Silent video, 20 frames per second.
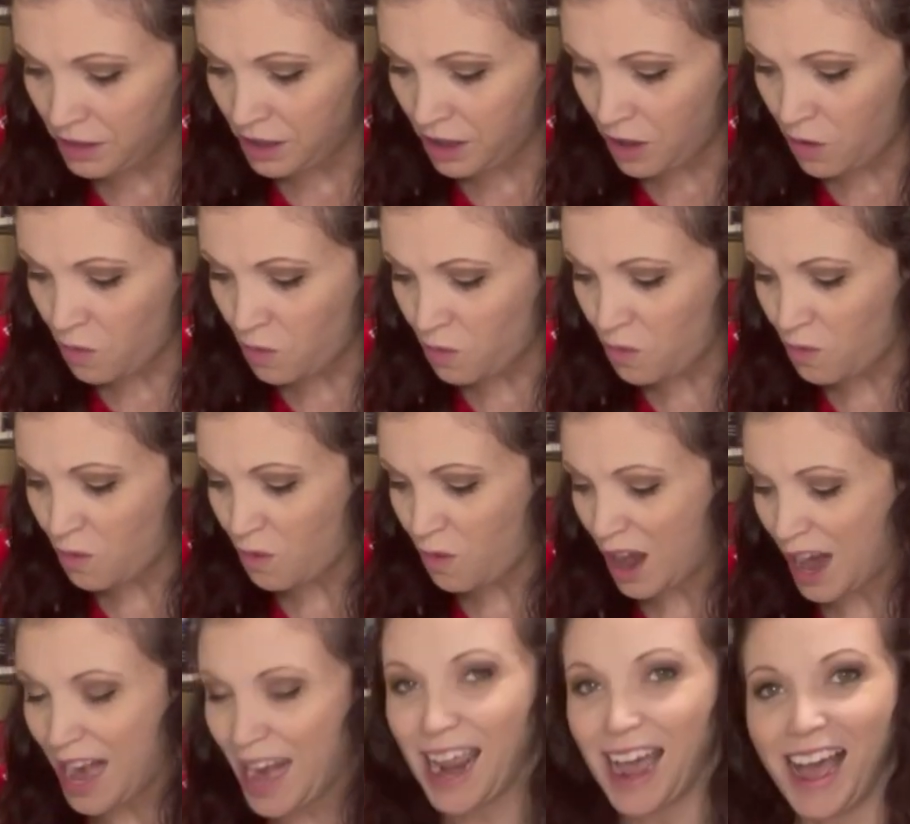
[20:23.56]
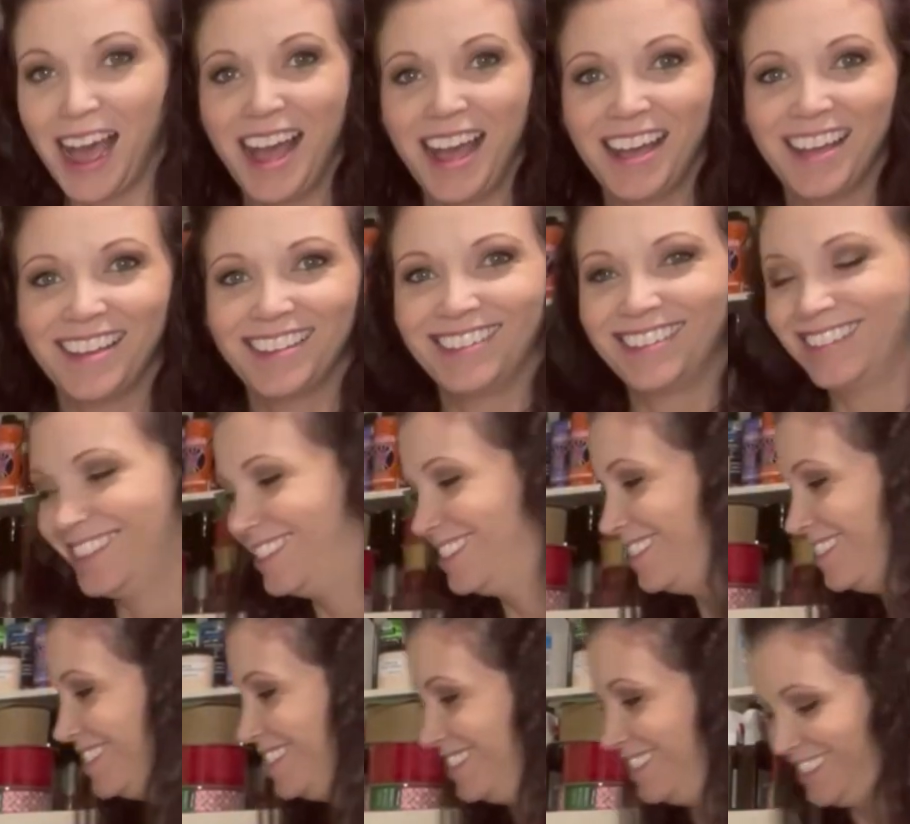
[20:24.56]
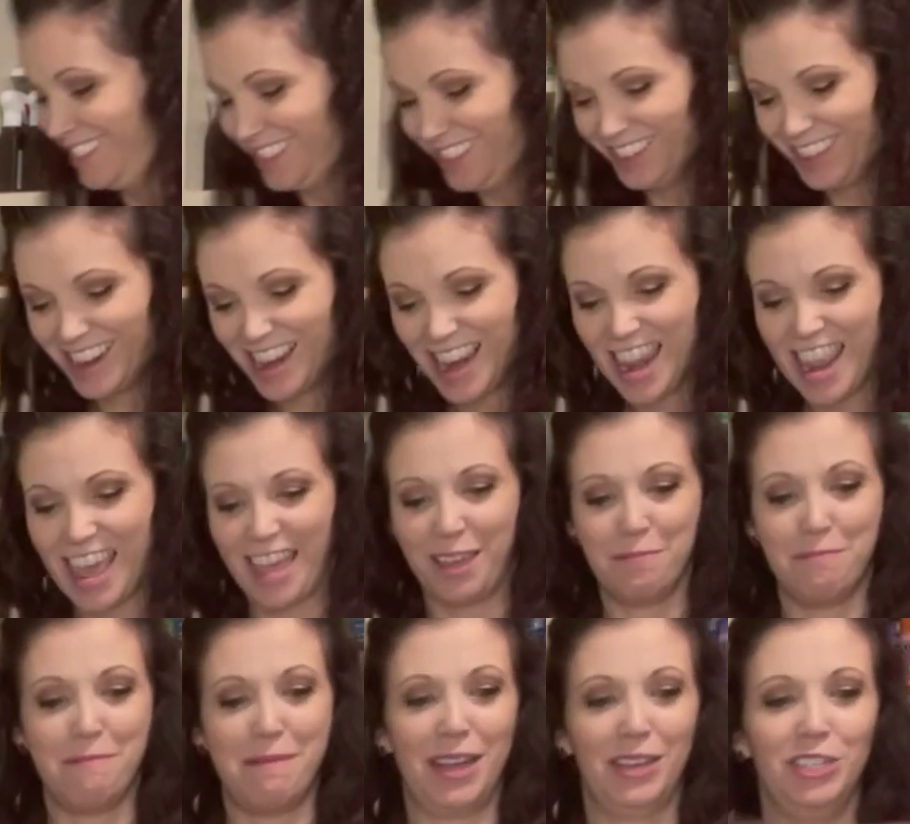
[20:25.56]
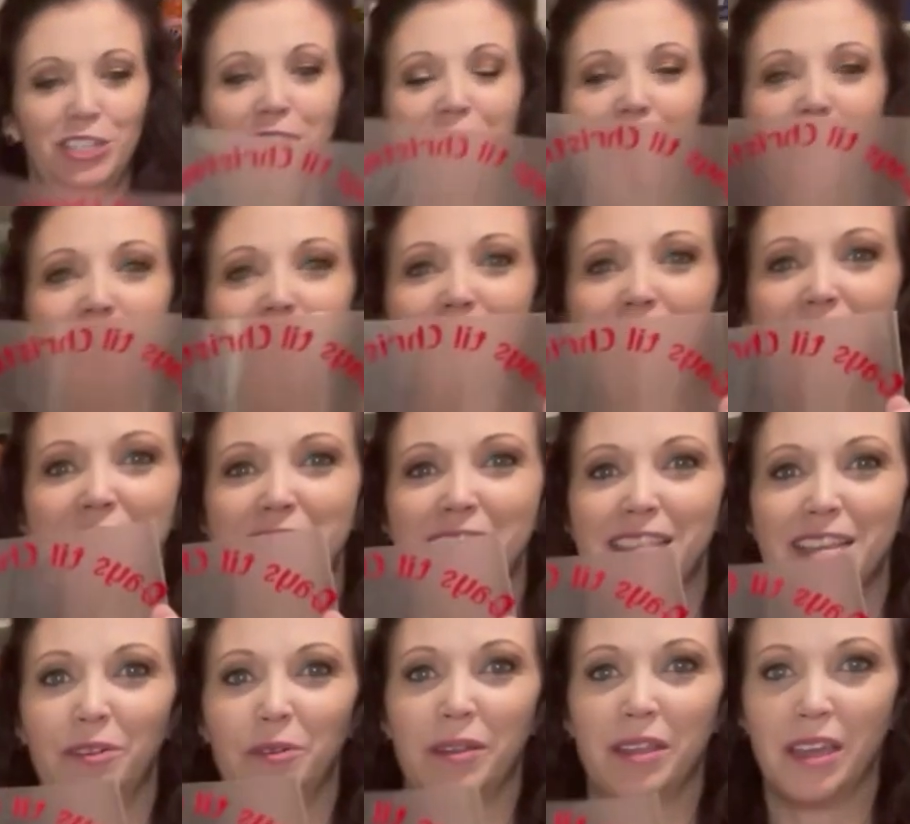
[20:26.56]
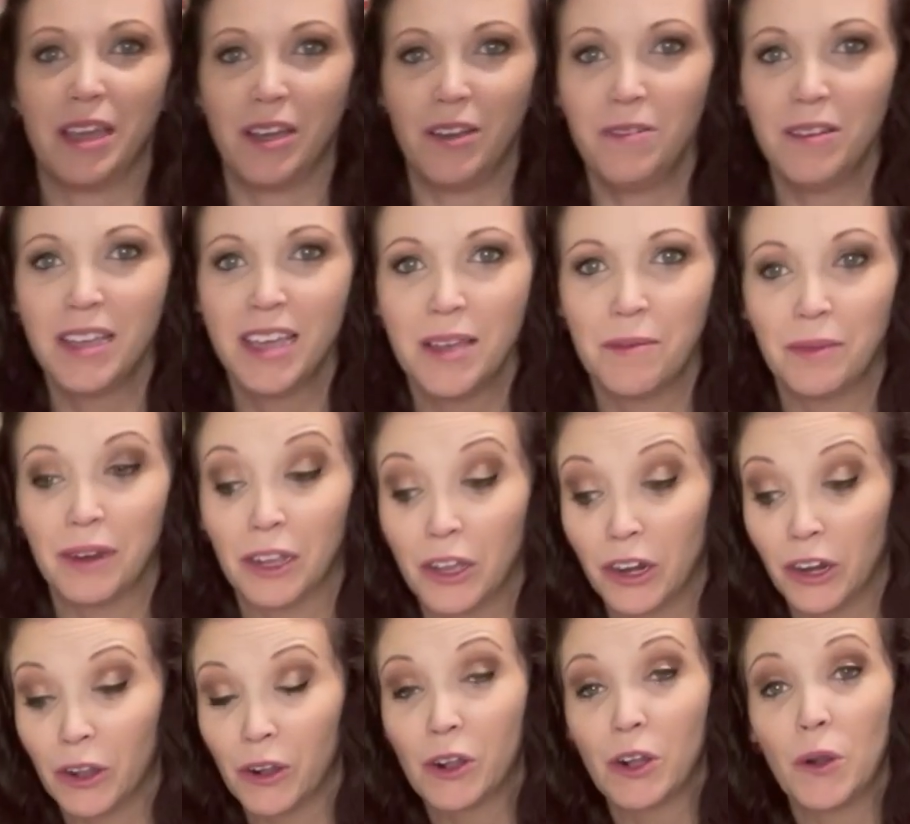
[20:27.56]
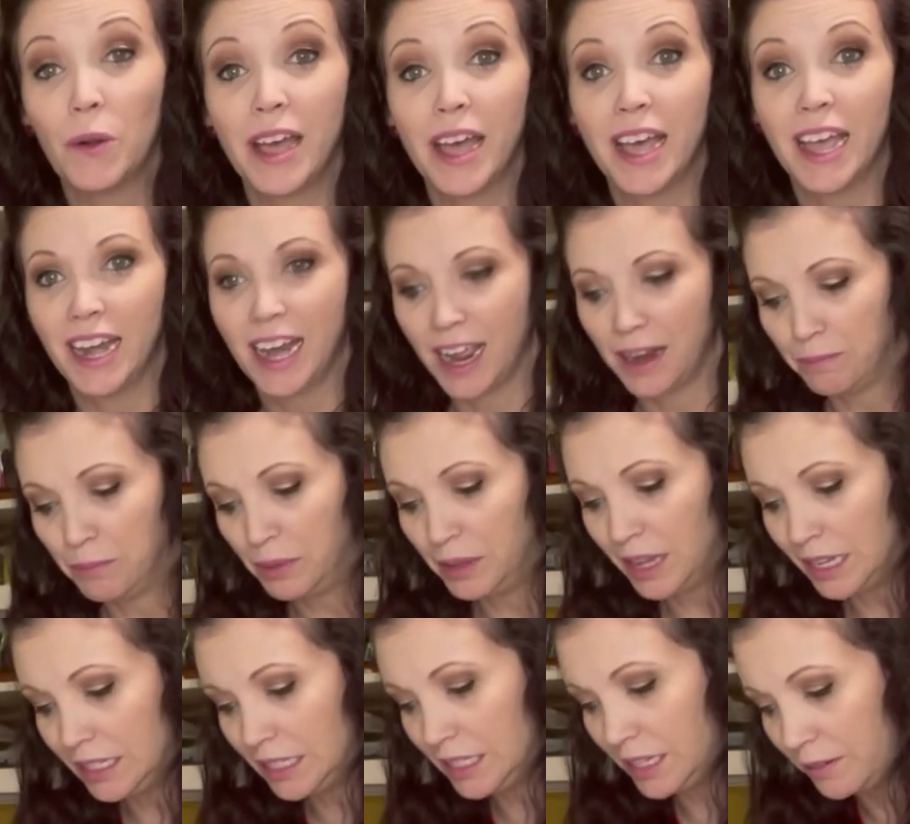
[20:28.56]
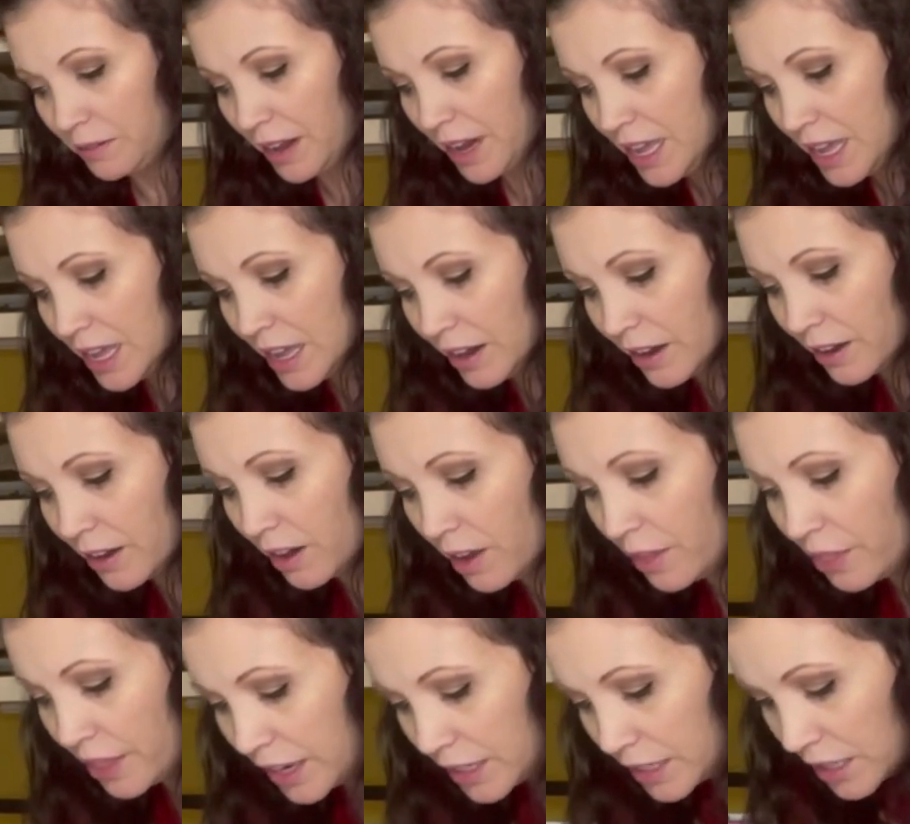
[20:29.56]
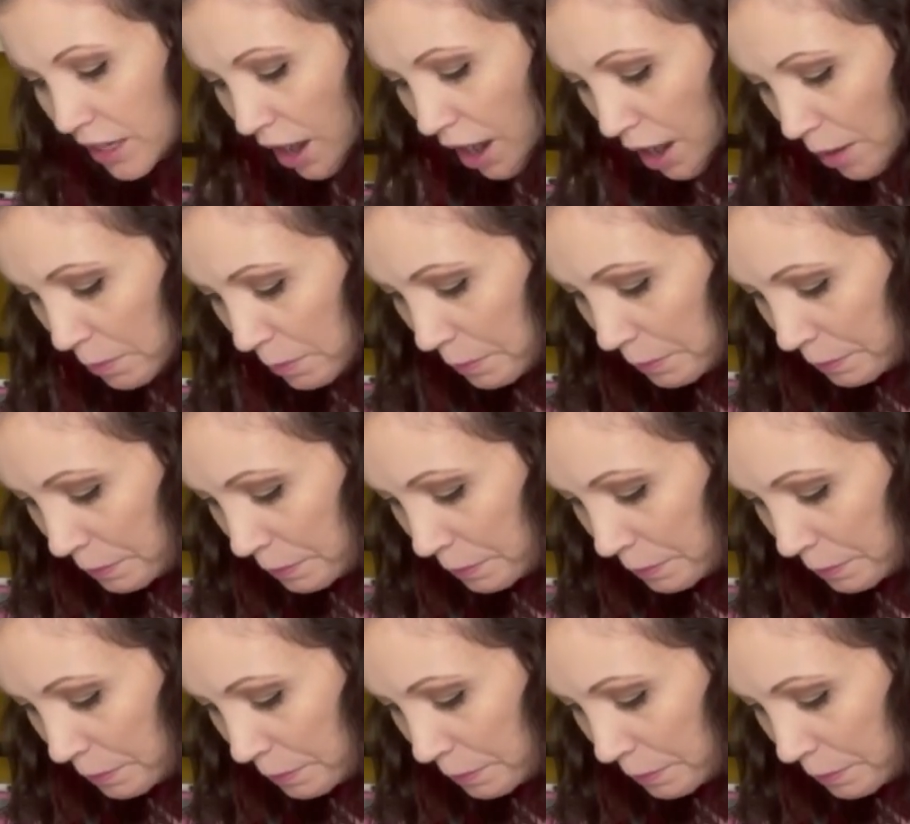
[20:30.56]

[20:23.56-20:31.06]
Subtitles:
Voila, like magic. There we go. I'm gonna go ahead and place it right here on the top.